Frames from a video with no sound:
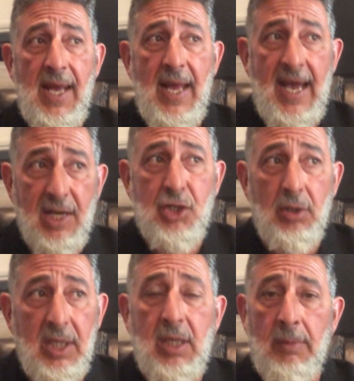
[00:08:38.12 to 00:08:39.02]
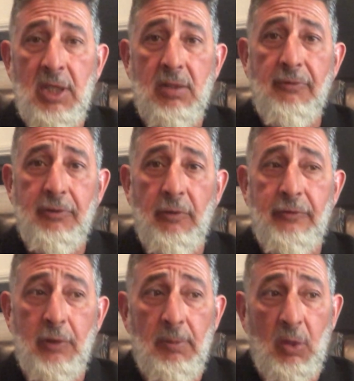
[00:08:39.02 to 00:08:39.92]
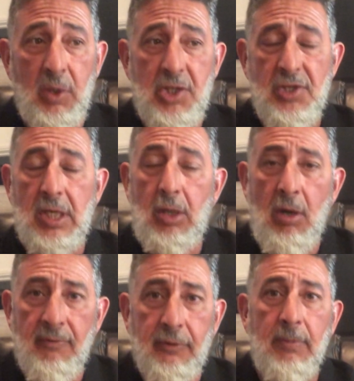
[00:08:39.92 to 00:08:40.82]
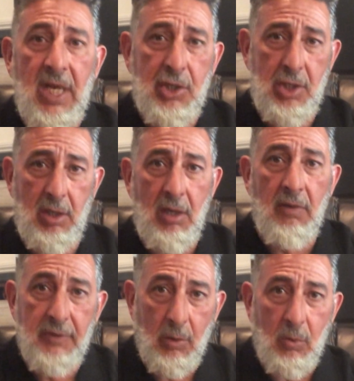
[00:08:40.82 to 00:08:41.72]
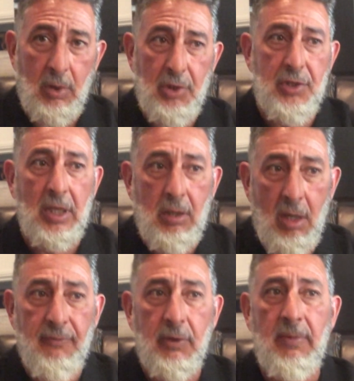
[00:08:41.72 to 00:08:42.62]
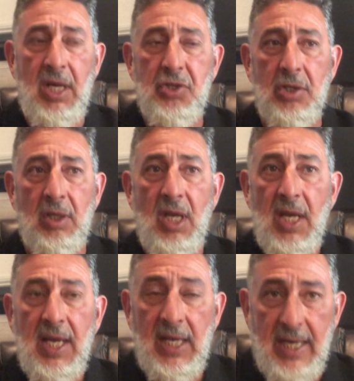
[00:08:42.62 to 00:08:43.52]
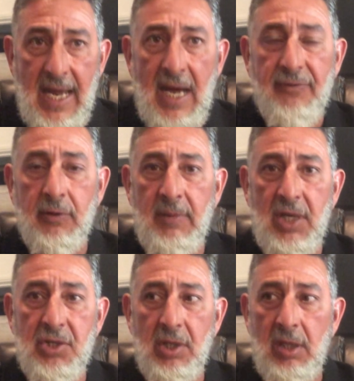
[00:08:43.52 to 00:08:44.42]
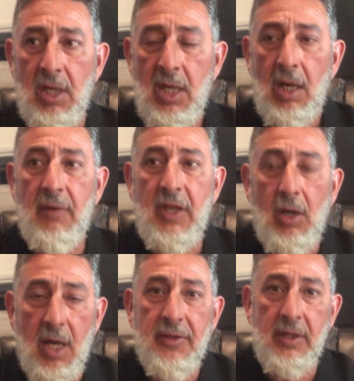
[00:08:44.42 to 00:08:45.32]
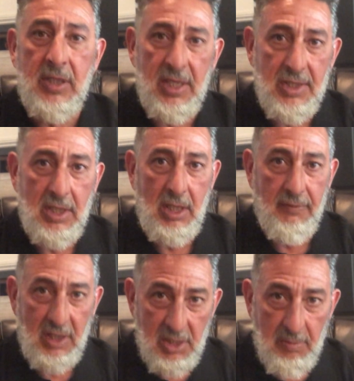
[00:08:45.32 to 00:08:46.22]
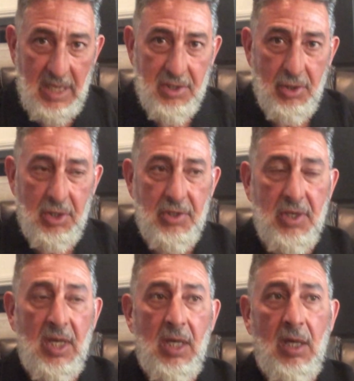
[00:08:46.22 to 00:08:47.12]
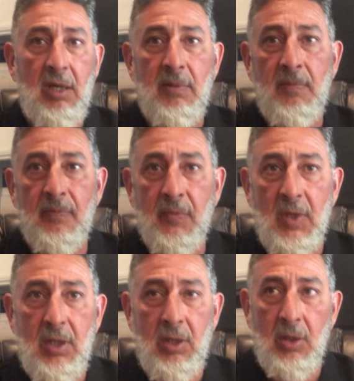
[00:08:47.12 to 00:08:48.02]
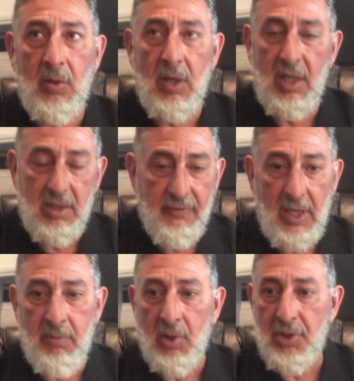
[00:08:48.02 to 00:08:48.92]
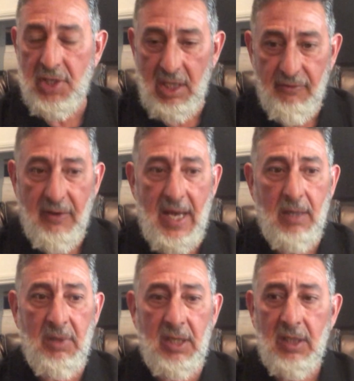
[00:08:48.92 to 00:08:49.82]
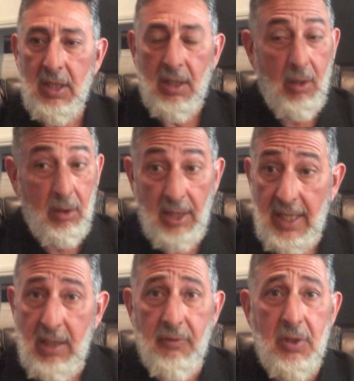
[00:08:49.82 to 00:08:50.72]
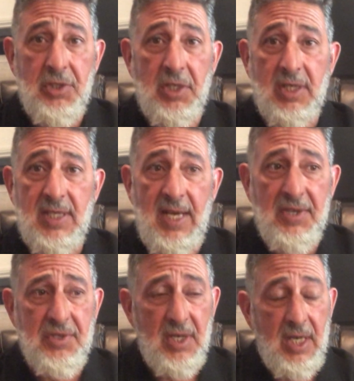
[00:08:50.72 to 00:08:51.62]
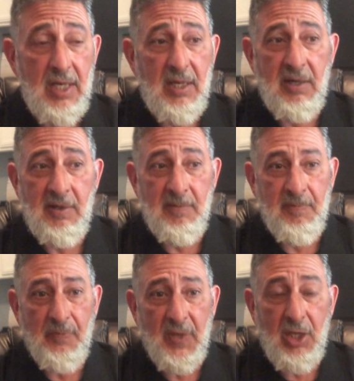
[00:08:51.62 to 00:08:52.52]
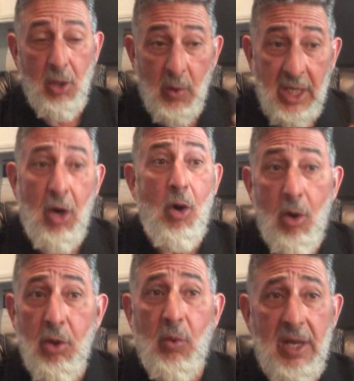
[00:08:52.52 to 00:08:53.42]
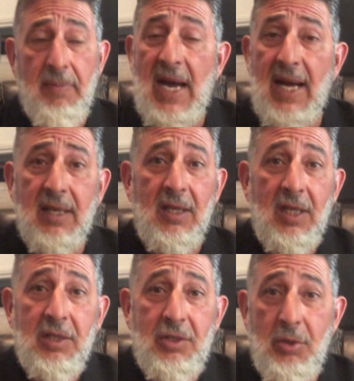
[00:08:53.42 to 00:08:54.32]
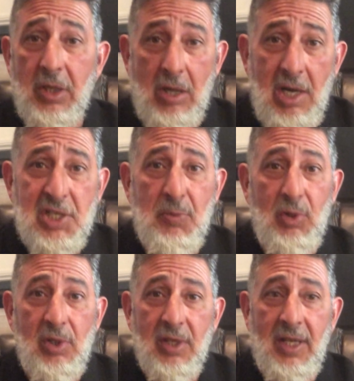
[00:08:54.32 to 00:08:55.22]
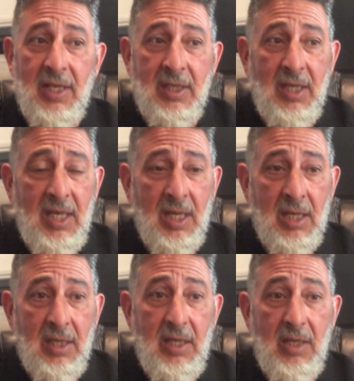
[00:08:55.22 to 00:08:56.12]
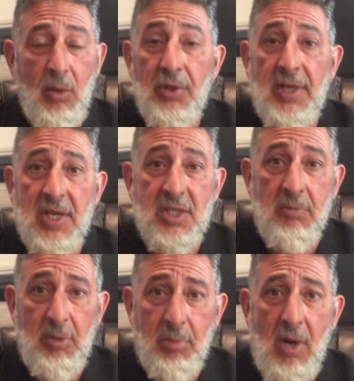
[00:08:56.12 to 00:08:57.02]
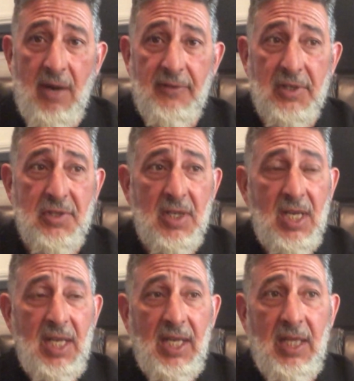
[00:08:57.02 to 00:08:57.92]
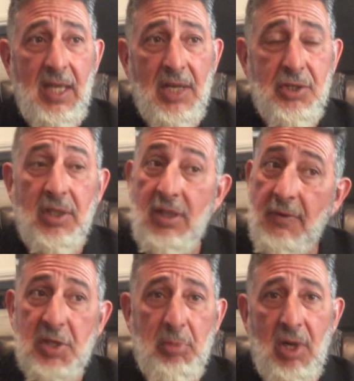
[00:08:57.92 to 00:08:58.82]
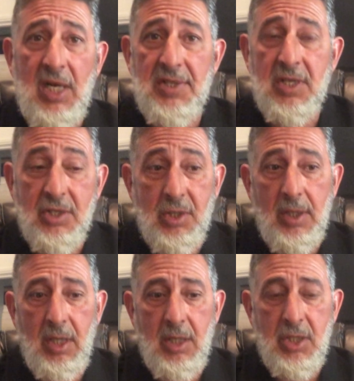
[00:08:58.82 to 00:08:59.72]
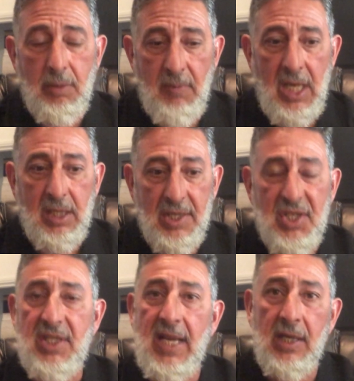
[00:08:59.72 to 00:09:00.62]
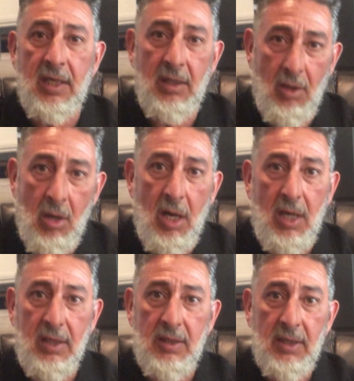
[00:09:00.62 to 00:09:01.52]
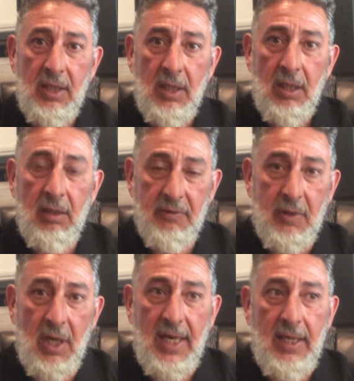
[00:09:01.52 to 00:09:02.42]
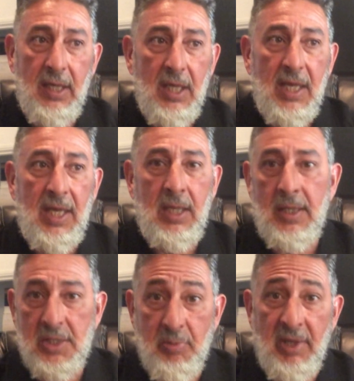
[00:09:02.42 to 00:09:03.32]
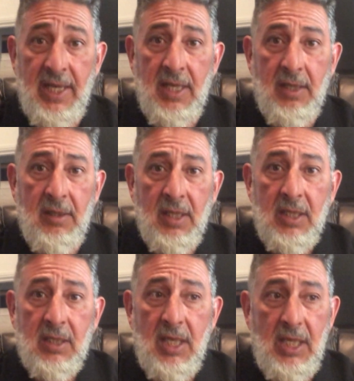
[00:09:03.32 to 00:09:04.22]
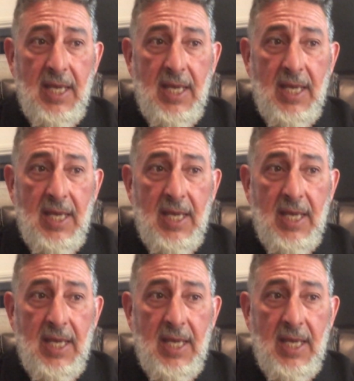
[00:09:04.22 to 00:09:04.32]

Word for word: actually coming to fulfillment, which is a confirmation of their words, the confirmation and an affirmation of the authenticity of these messages. Um, you know, uh, Divine Mercy, Fatima, Our Lady of Good Success, um, going all the way back to the gospel and, and the Old Testament prophets and that should give us pause. It should it should make us stand in awe of God and His plan that He